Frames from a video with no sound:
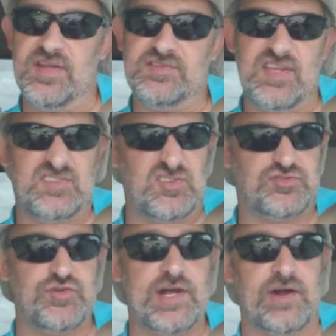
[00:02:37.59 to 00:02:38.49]
It's a
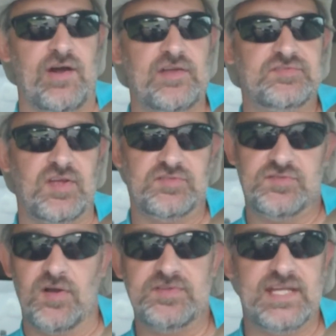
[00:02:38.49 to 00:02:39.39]
trigger. I
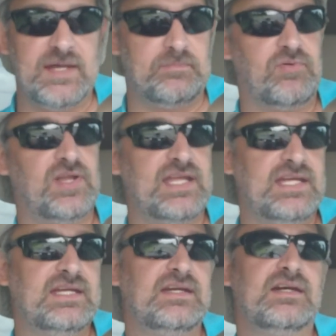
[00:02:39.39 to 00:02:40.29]
start to get
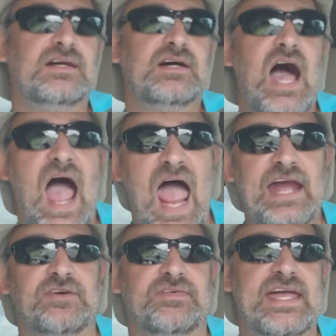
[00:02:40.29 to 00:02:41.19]
pretty
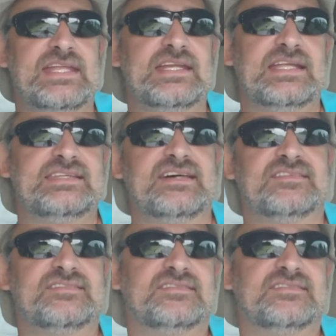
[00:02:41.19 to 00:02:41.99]
aggravated at this.